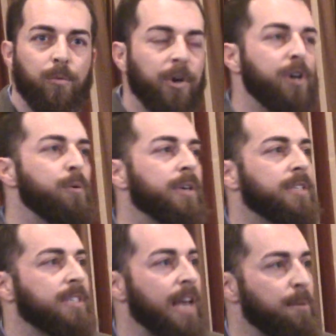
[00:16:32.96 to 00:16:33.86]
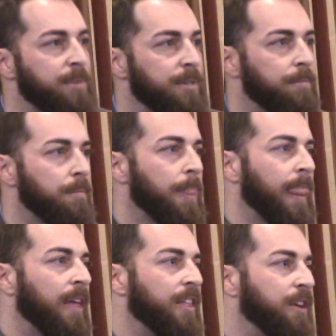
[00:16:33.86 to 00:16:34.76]
we're going to accept
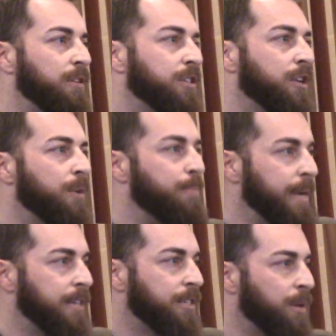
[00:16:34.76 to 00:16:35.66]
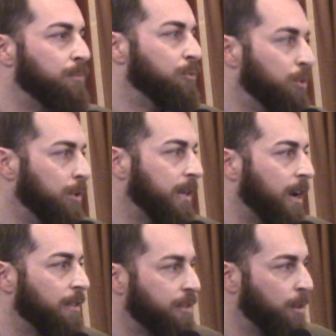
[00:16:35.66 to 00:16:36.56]
that there is going to be some ruling
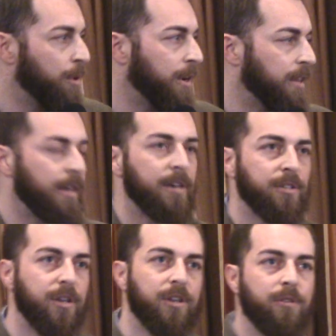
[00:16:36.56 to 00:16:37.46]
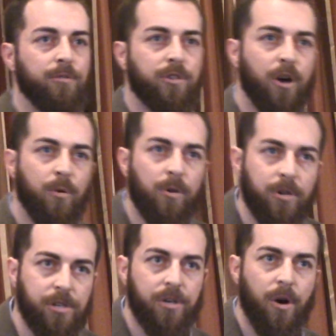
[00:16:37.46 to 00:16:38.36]
authority that is going to use
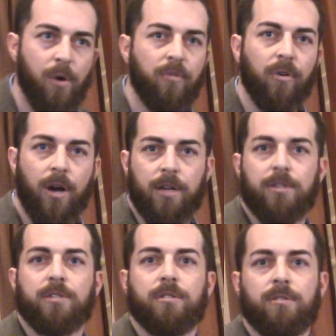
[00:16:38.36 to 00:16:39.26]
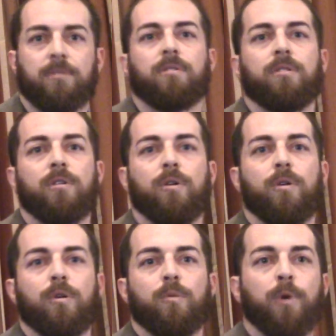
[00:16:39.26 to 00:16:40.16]
coercion over us.
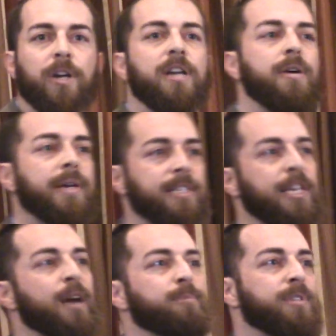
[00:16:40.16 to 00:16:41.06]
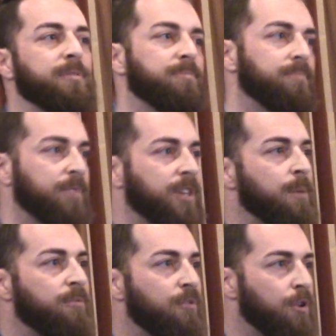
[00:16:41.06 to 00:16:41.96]
We're going to accept
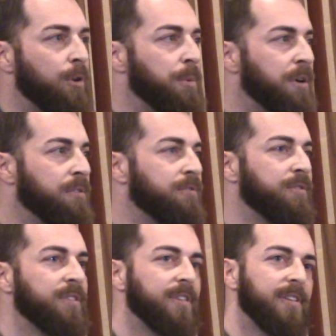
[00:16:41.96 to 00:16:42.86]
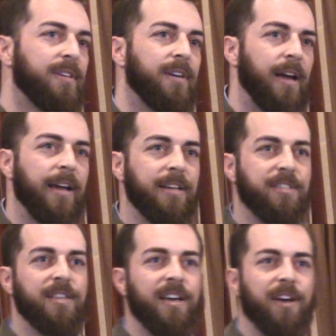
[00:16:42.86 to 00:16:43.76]
some form of, I
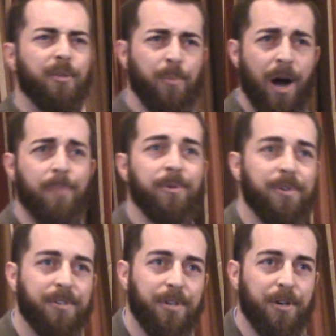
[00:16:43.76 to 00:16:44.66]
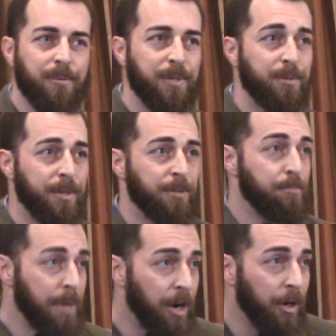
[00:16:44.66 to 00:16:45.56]
guess the popular term is
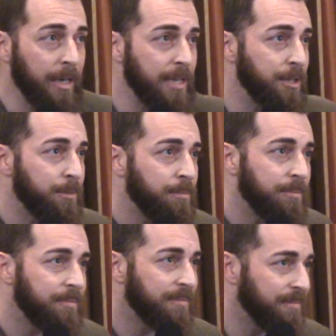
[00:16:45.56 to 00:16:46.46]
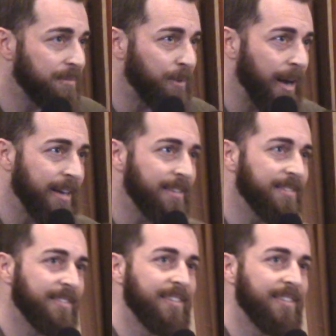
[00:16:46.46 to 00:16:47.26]
minarchism, right?